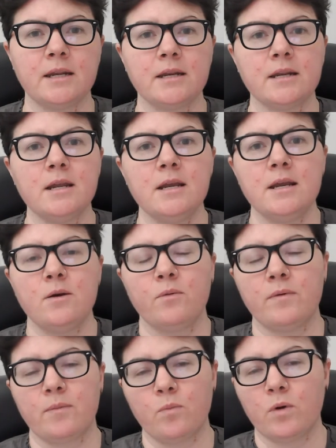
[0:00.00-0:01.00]
and
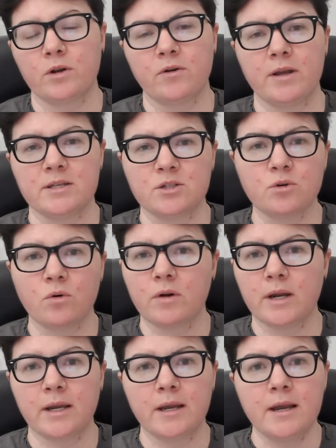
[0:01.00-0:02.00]
what a great
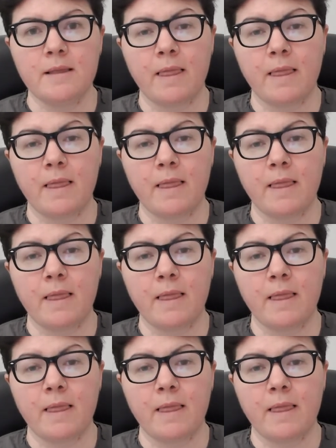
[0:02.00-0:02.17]
story.